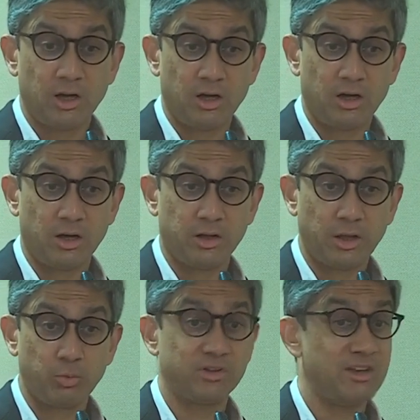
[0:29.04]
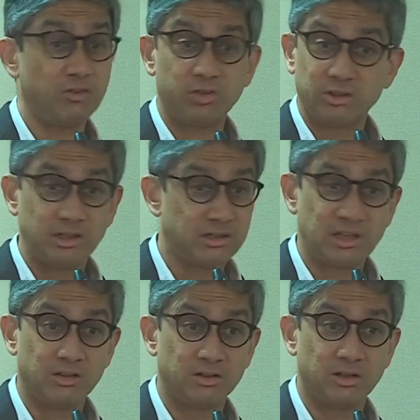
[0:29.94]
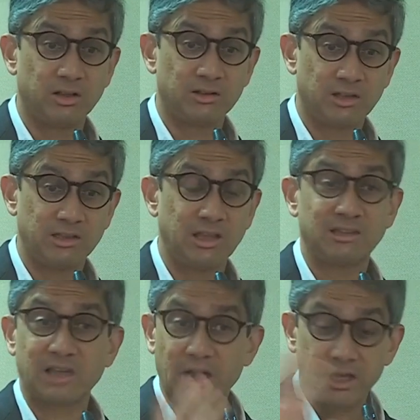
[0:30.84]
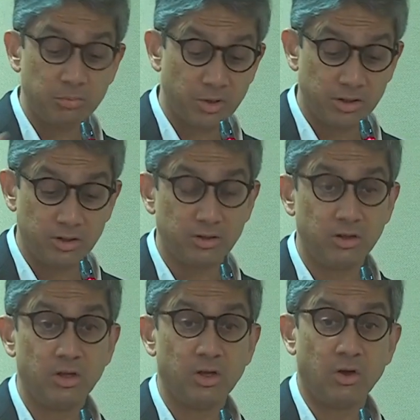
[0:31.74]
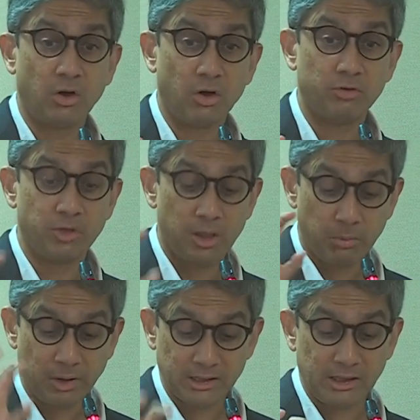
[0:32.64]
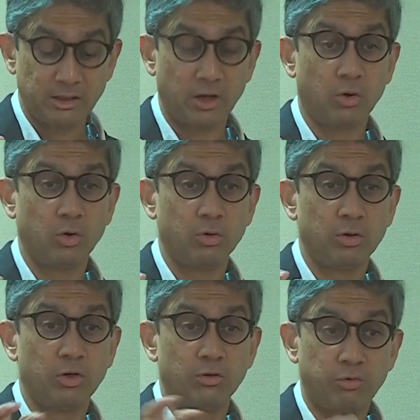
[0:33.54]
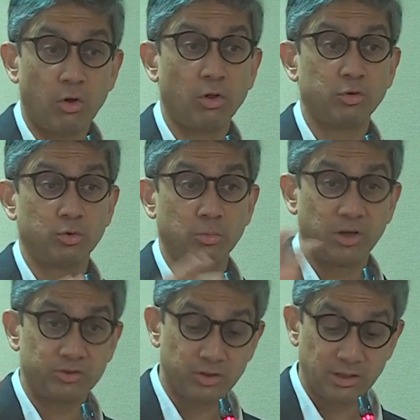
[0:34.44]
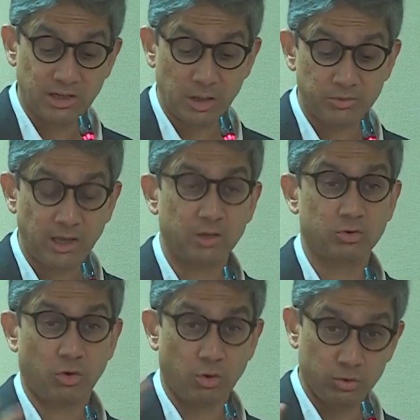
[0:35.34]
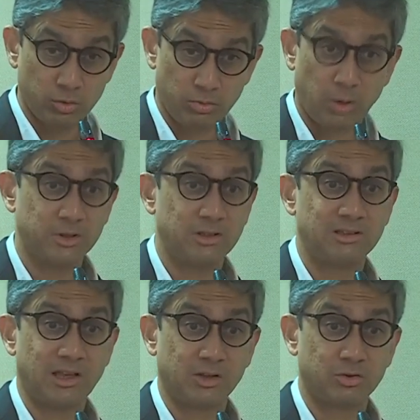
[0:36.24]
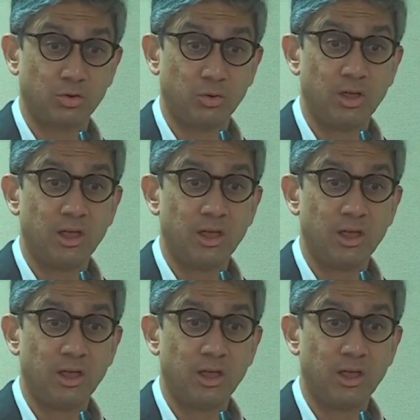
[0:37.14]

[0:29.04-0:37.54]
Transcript: uh, that was never the intent that the entire burden of plugging that whole fall onto personal income tax or onto property tax. So,